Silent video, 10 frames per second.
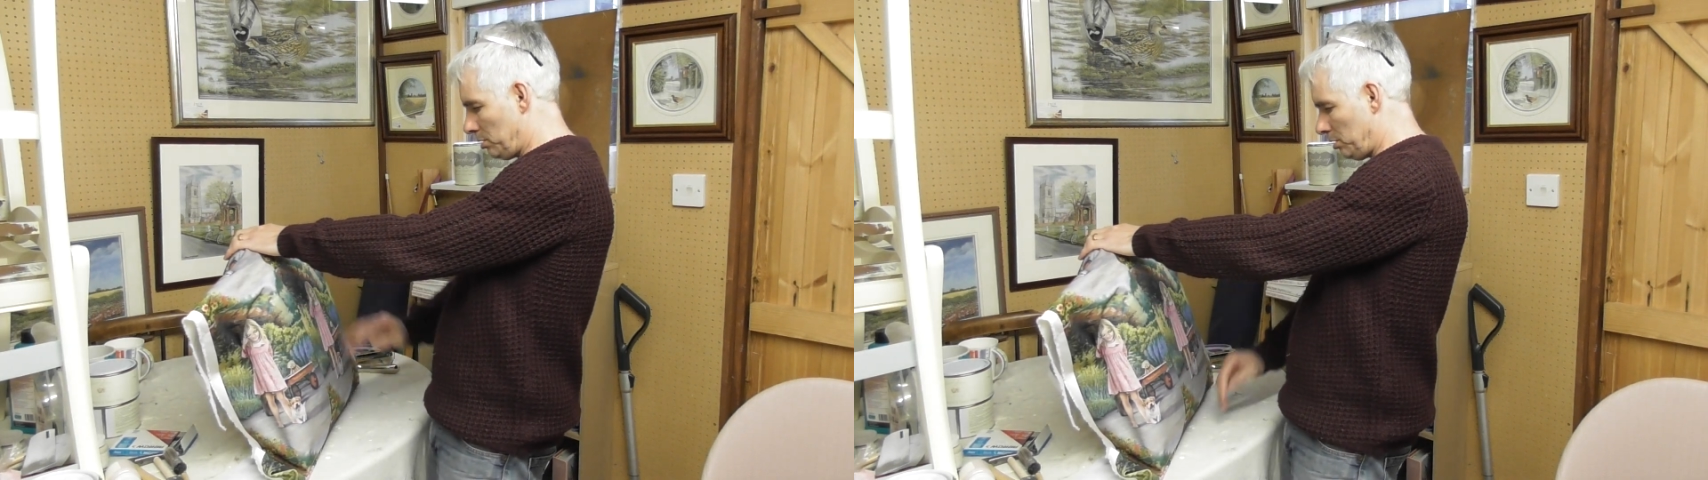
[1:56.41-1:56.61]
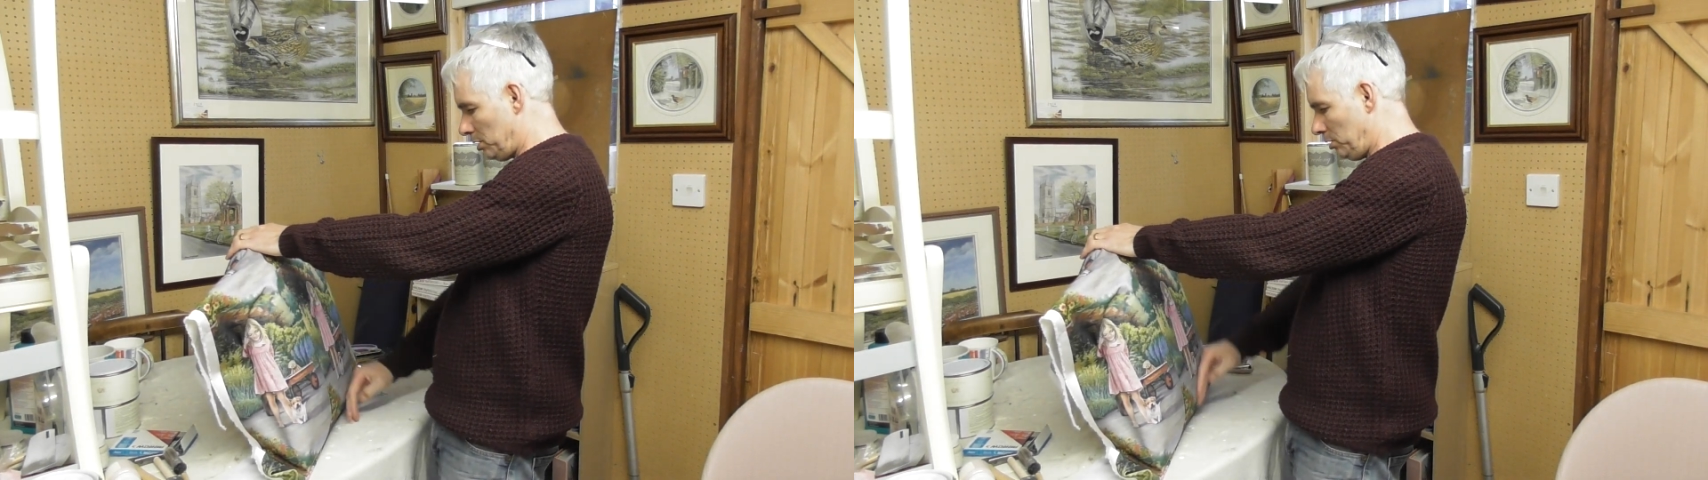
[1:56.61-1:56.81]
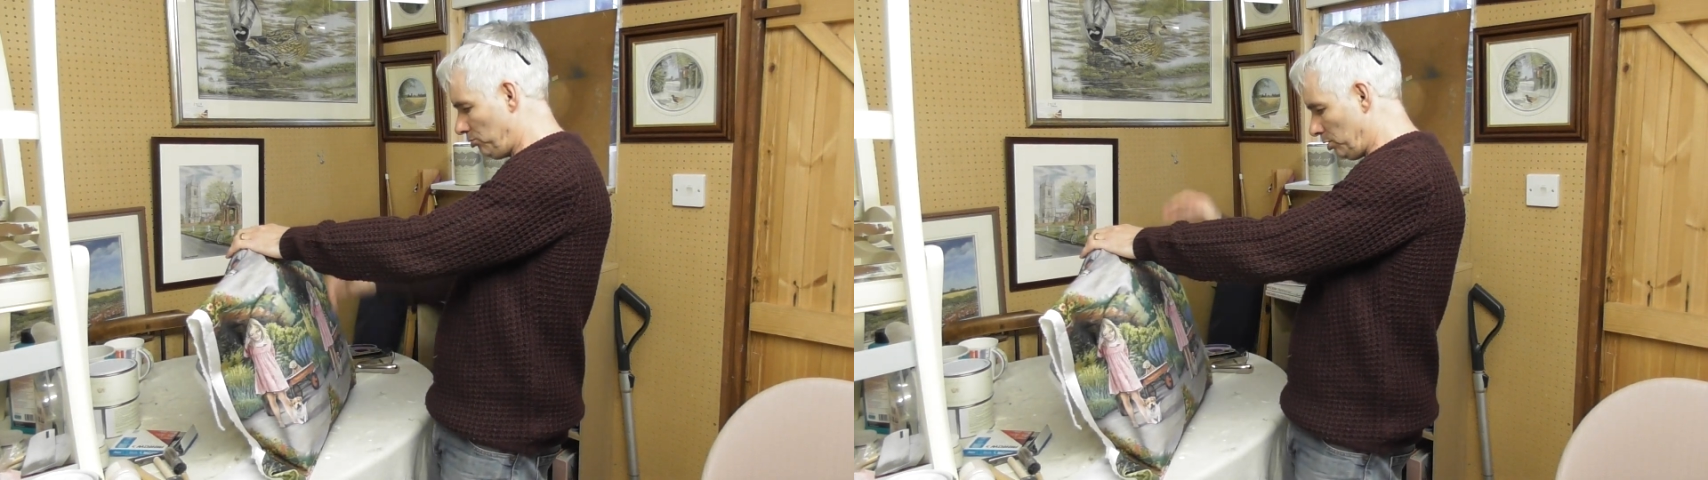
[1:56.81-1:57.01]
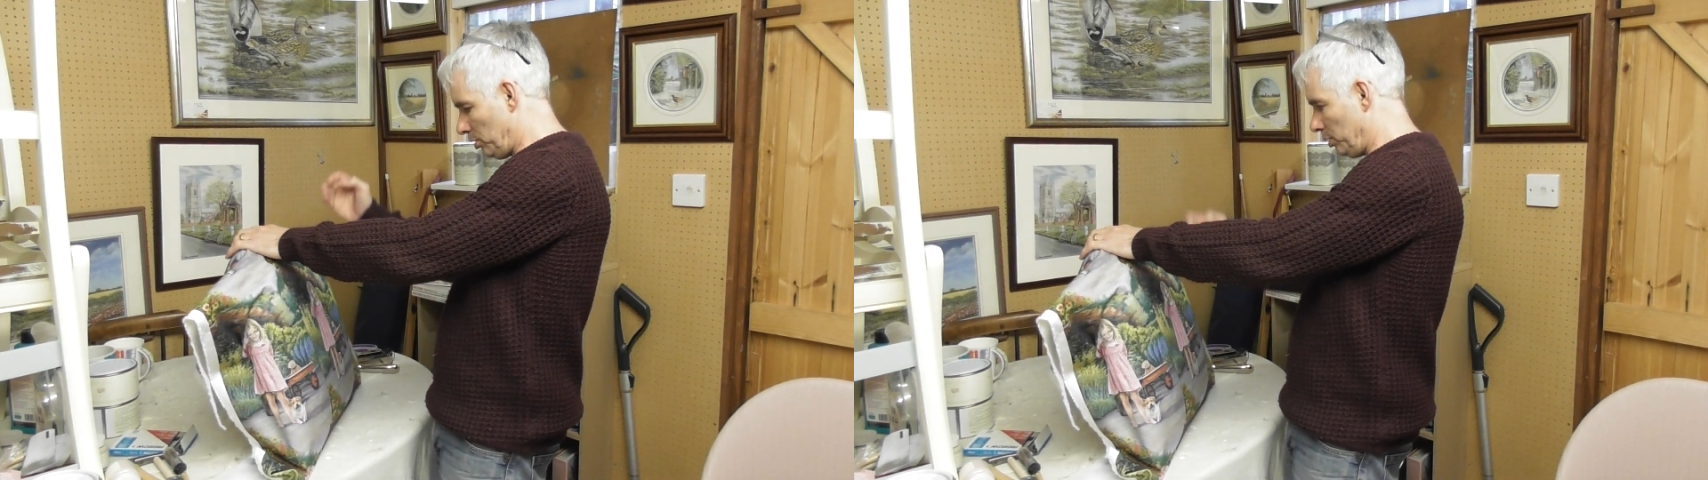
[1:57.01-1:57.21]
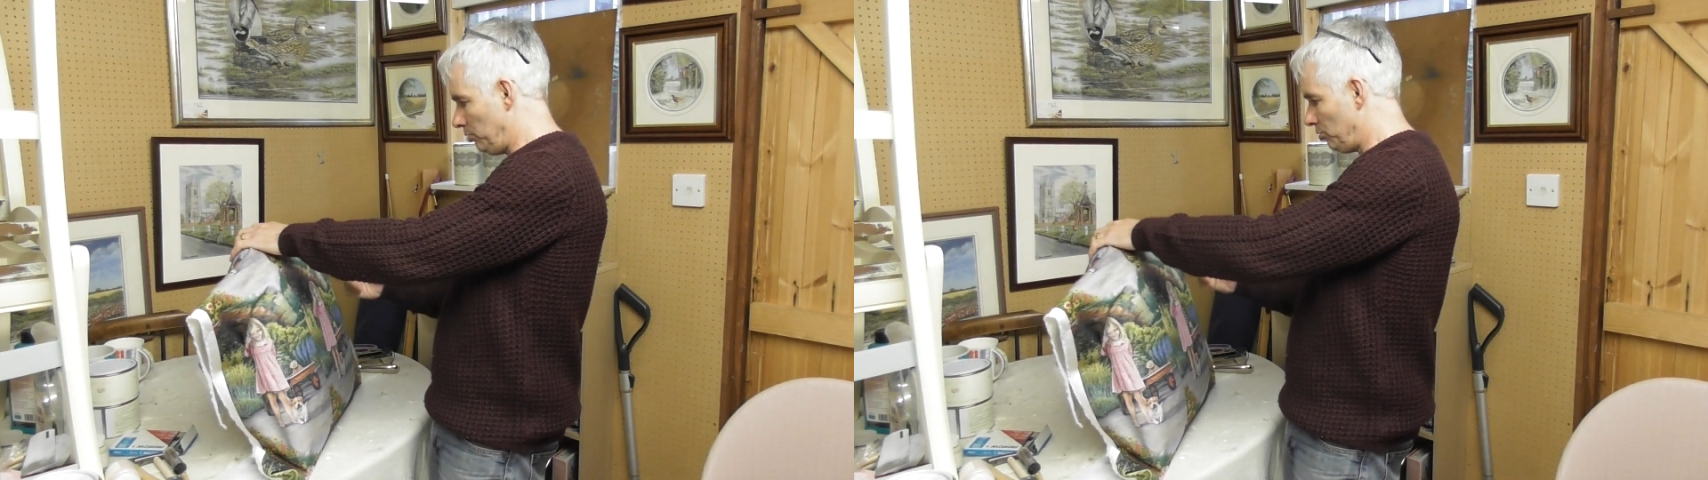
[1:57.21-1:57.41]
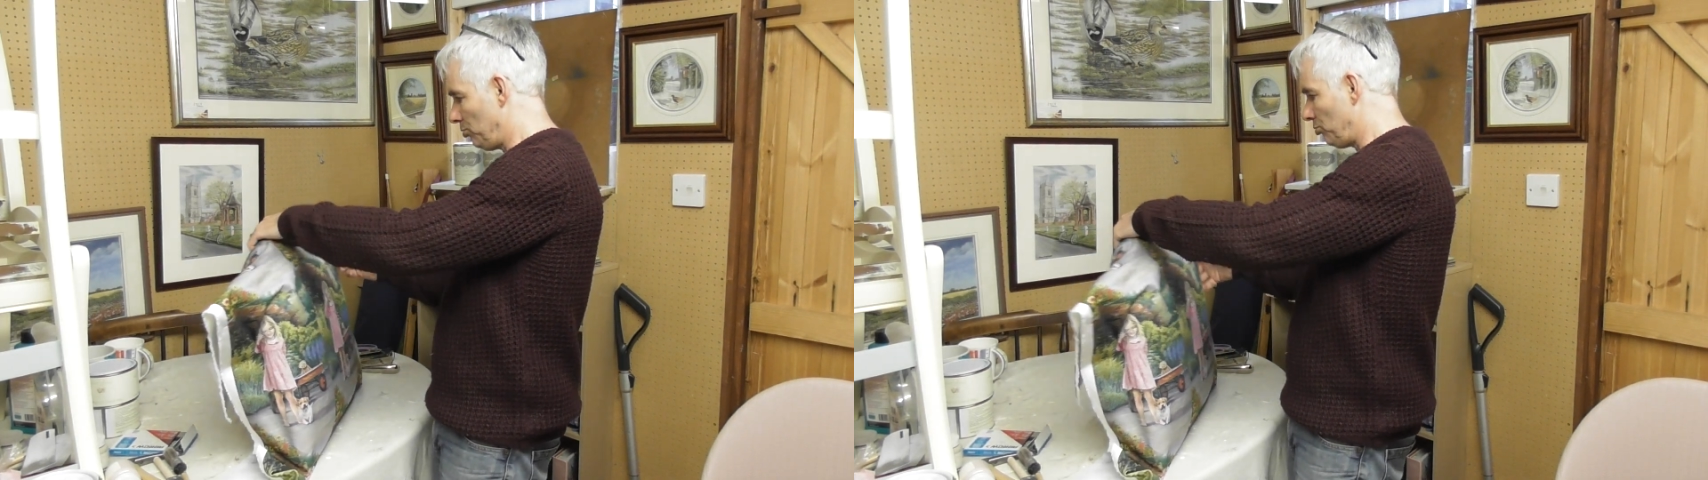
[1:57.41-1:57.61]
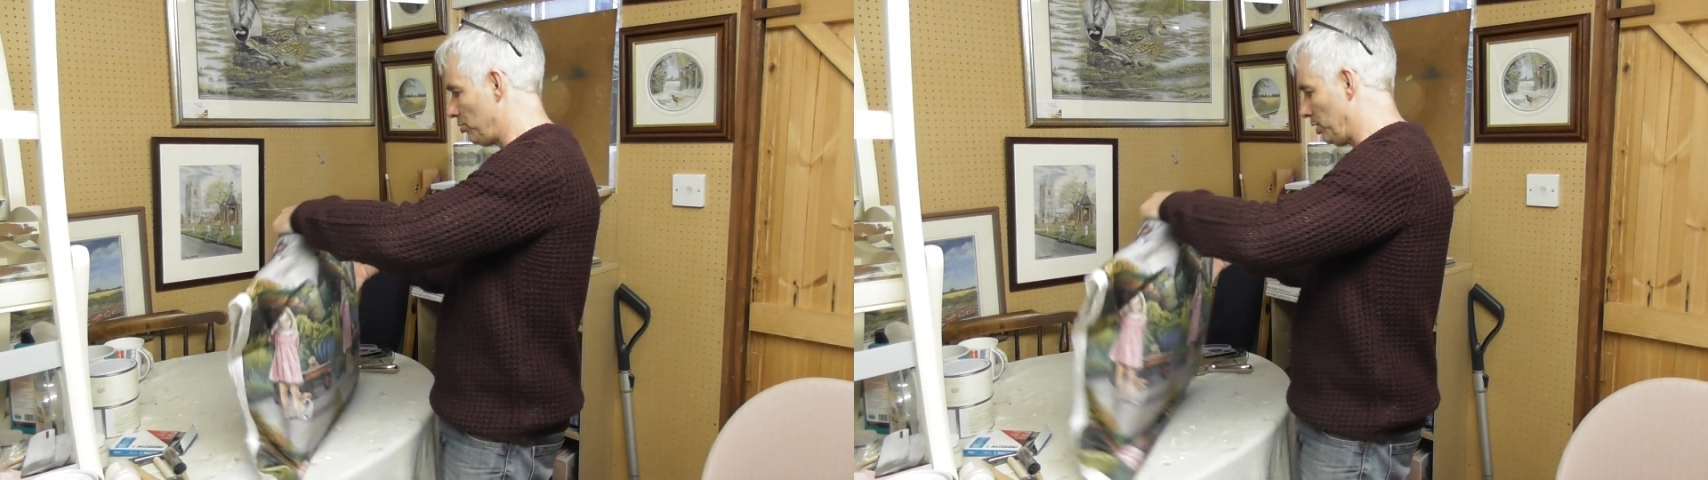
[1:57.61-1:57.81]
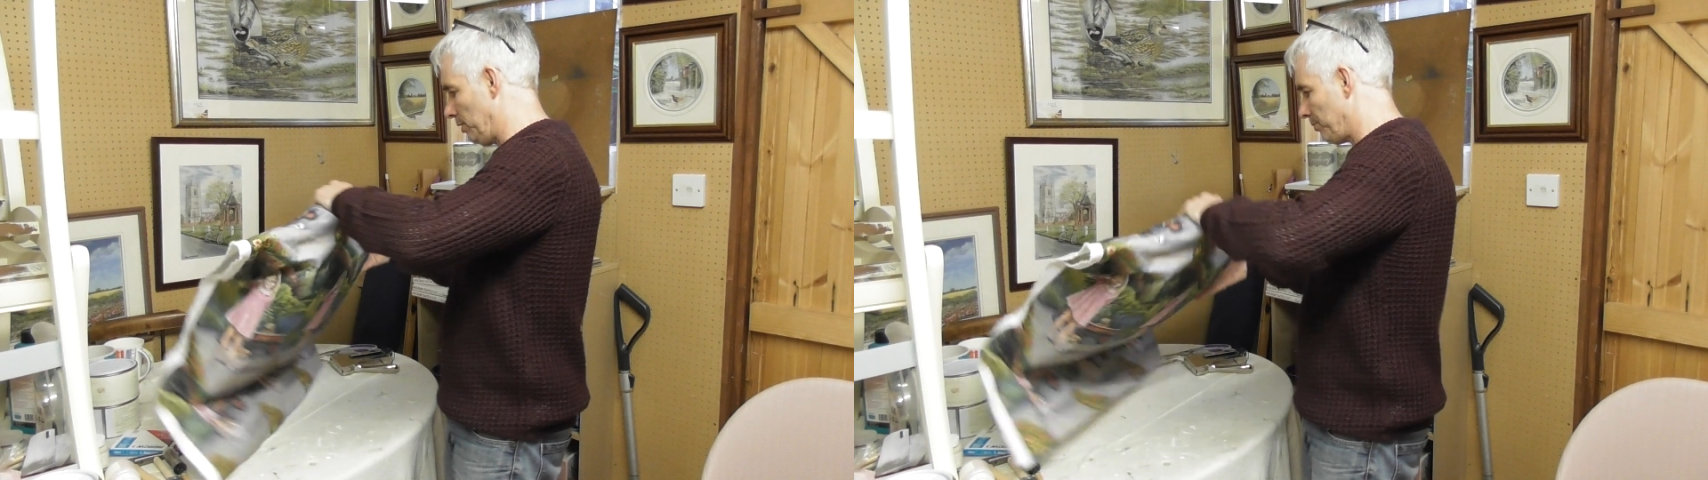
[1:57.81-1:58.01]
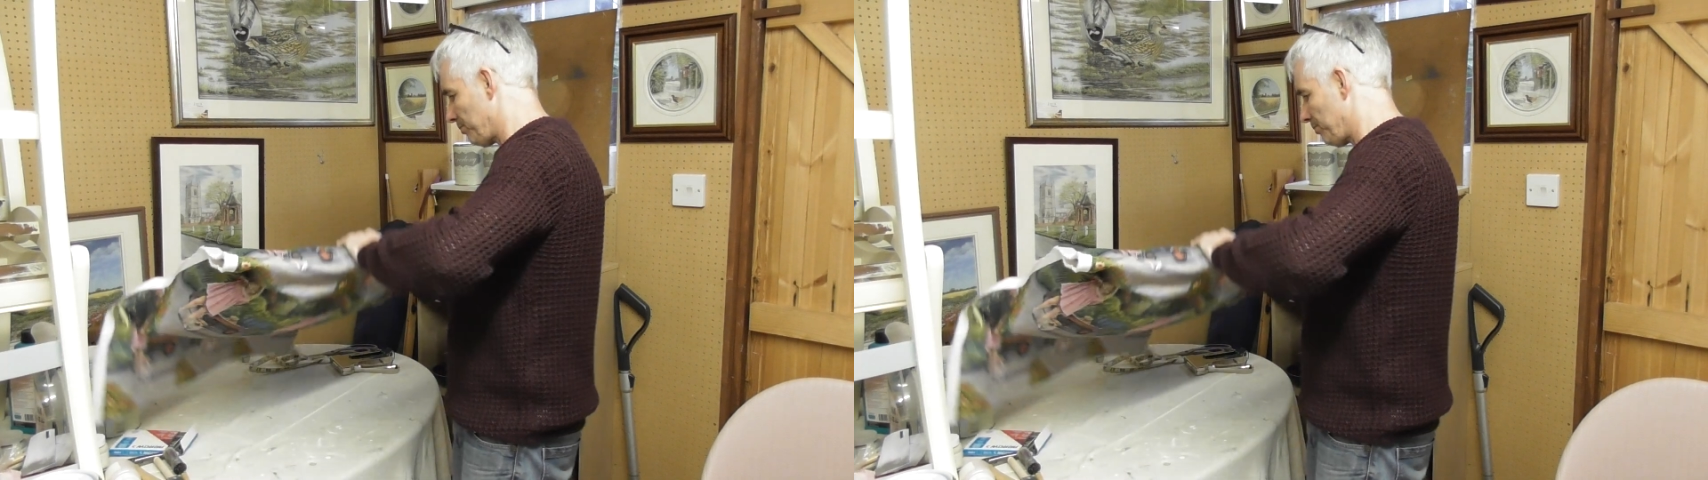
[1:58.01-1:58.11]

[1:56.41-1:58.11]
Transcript: that these lines are straight.